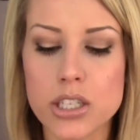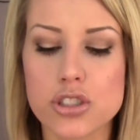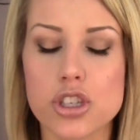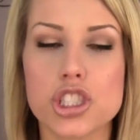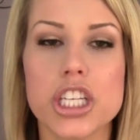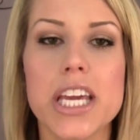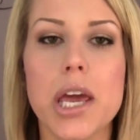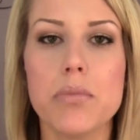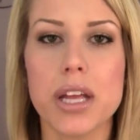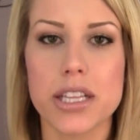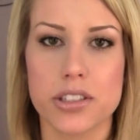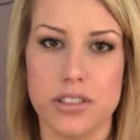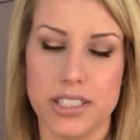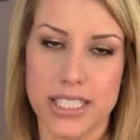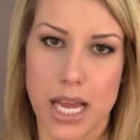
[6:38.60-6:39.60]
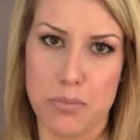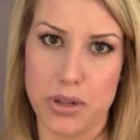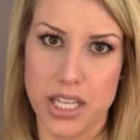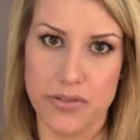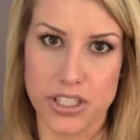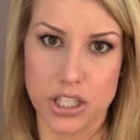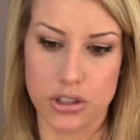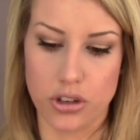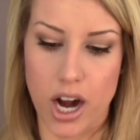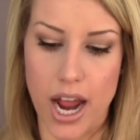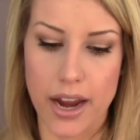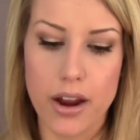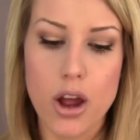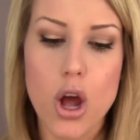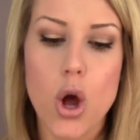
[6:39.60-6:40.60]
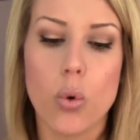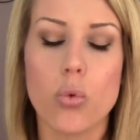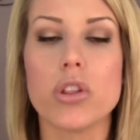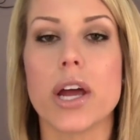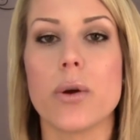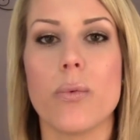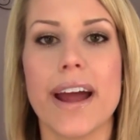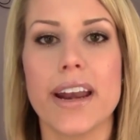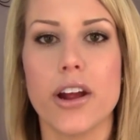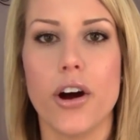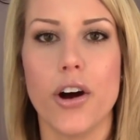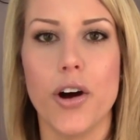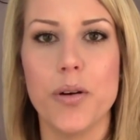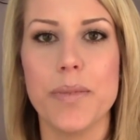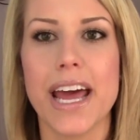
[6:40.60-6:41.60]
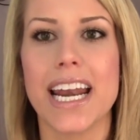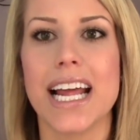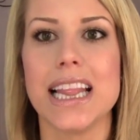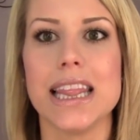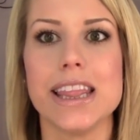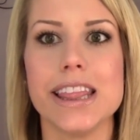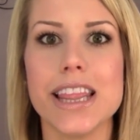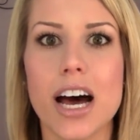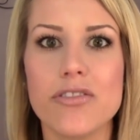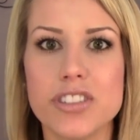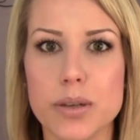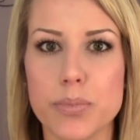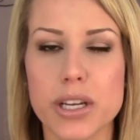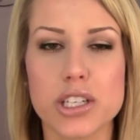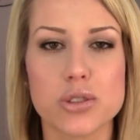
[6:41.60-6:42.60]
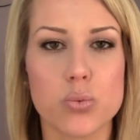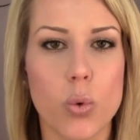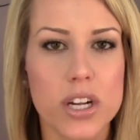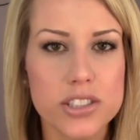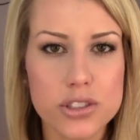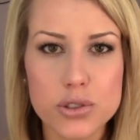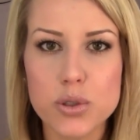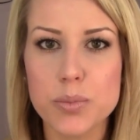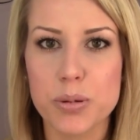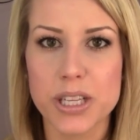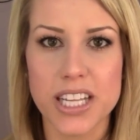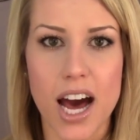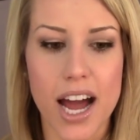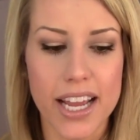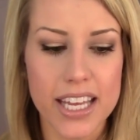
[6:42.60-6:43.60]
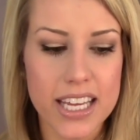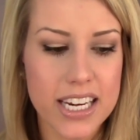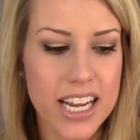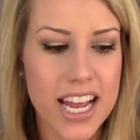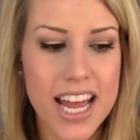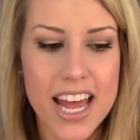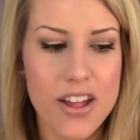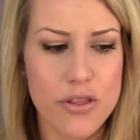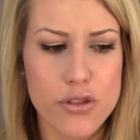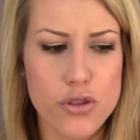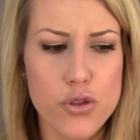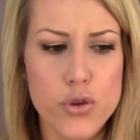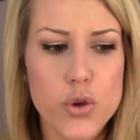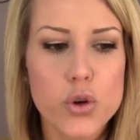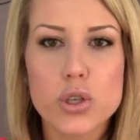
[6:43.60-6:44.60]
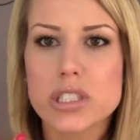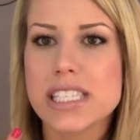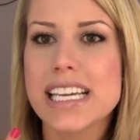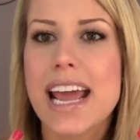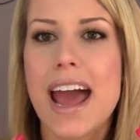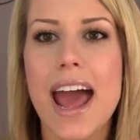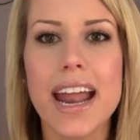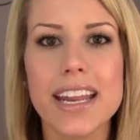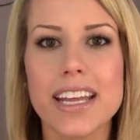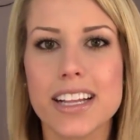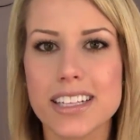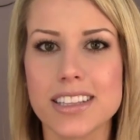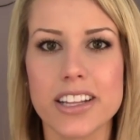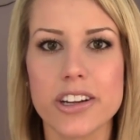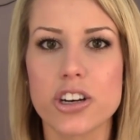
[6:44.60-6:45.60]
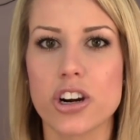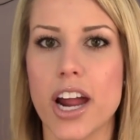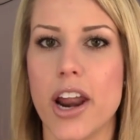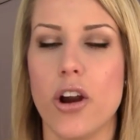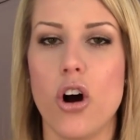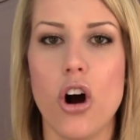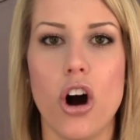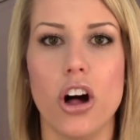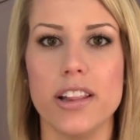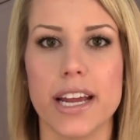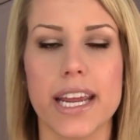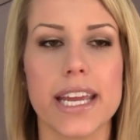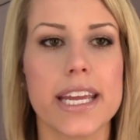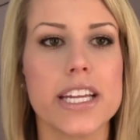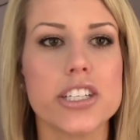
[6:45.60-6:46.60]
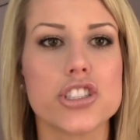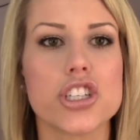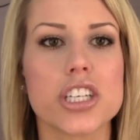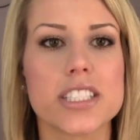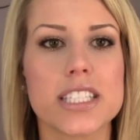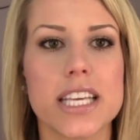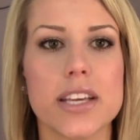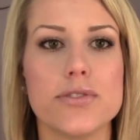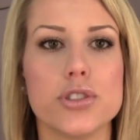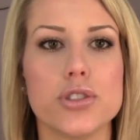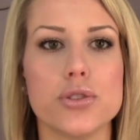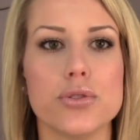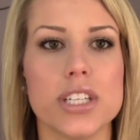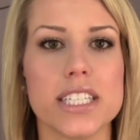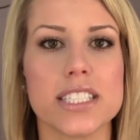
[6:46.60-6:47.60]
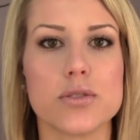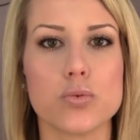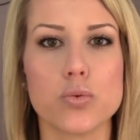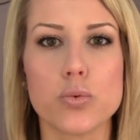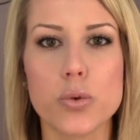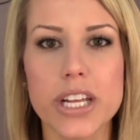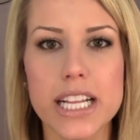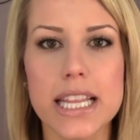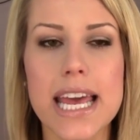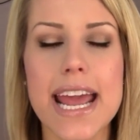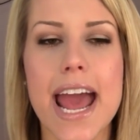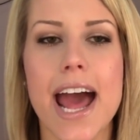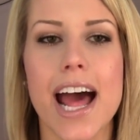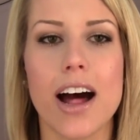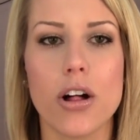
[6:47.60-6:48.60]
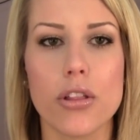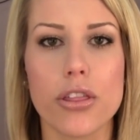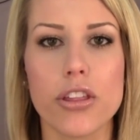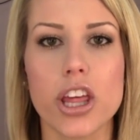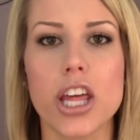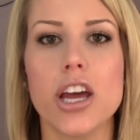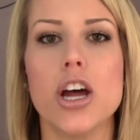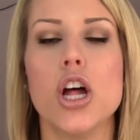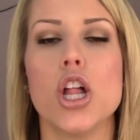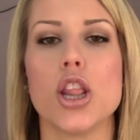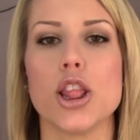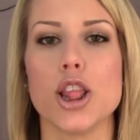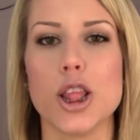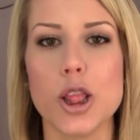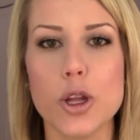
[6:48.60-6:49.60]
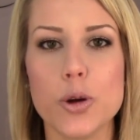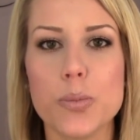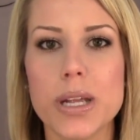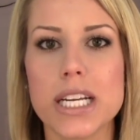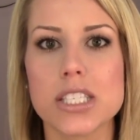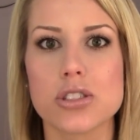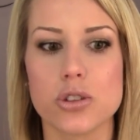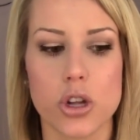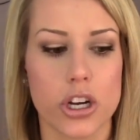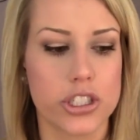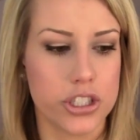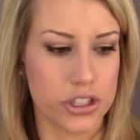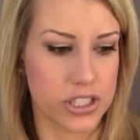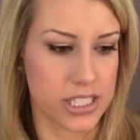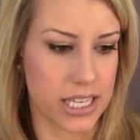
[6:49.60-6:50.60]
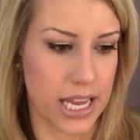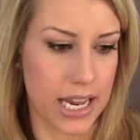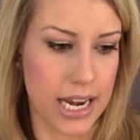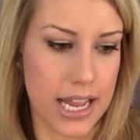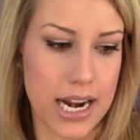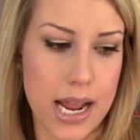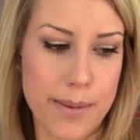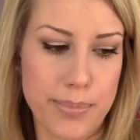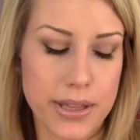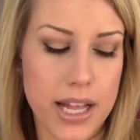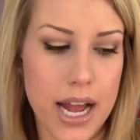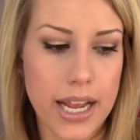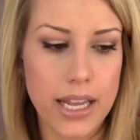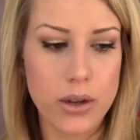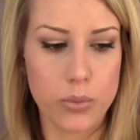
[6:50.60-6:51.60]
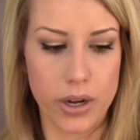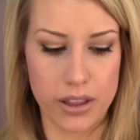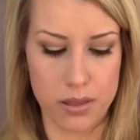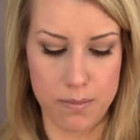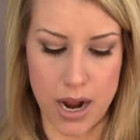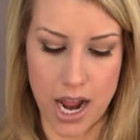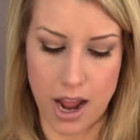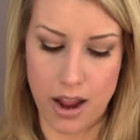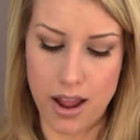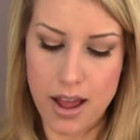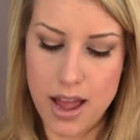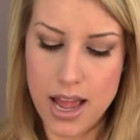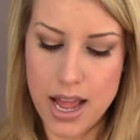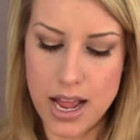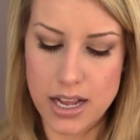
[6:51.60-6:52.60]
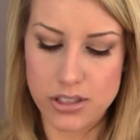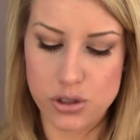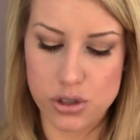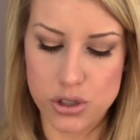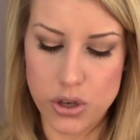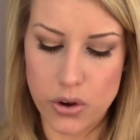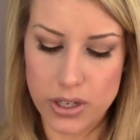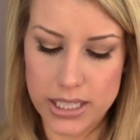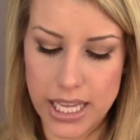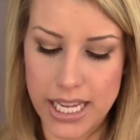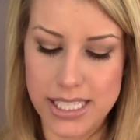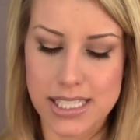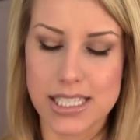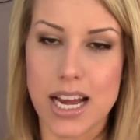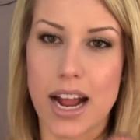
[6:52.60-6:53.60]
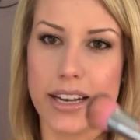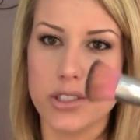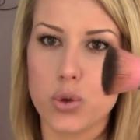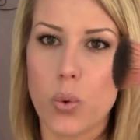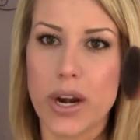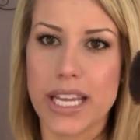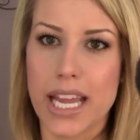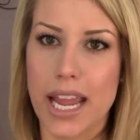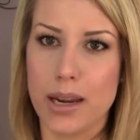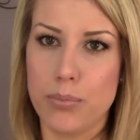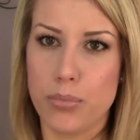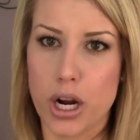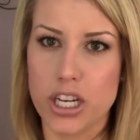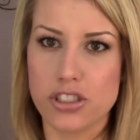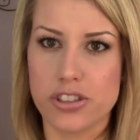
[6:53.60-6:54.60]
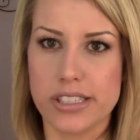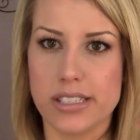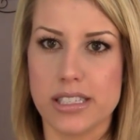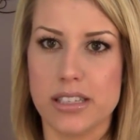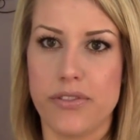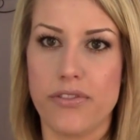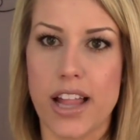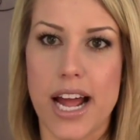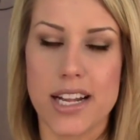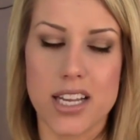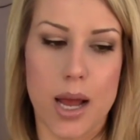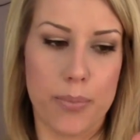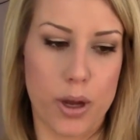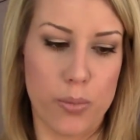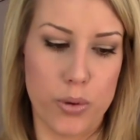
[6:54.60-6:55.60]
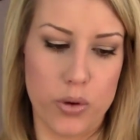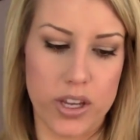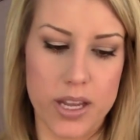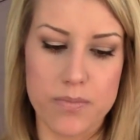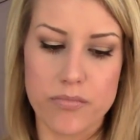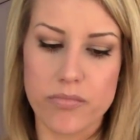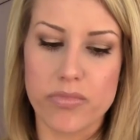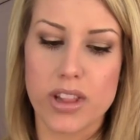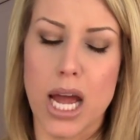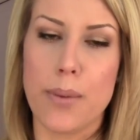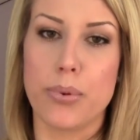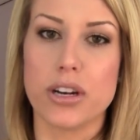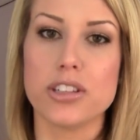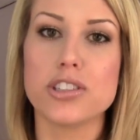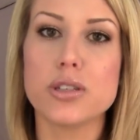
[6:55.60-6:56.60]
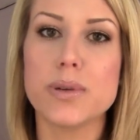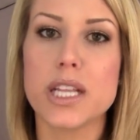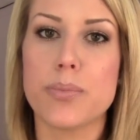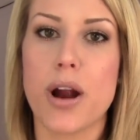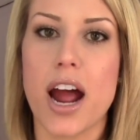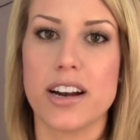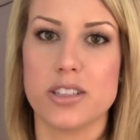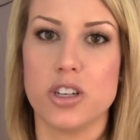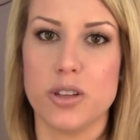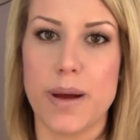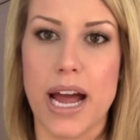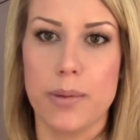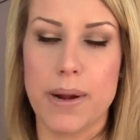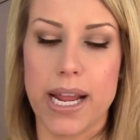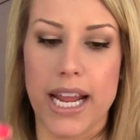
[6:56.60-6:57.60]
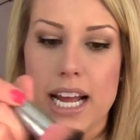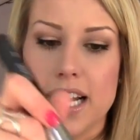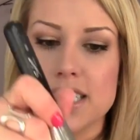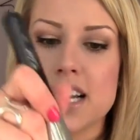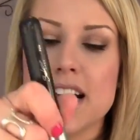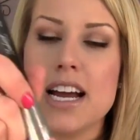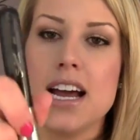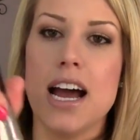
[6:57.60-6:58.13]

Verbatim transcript: So she gave me a little sample of it to try. Well, I went home and I loved it because once you apply it, you don't see any glitter at all. Like, it just gives you this really healthy, luminous look to your skin. And I apply it with my Sedona Lace nine twenty-eight brush. This is the flat top kabuki. I put a little bit of the product on the back of my hand.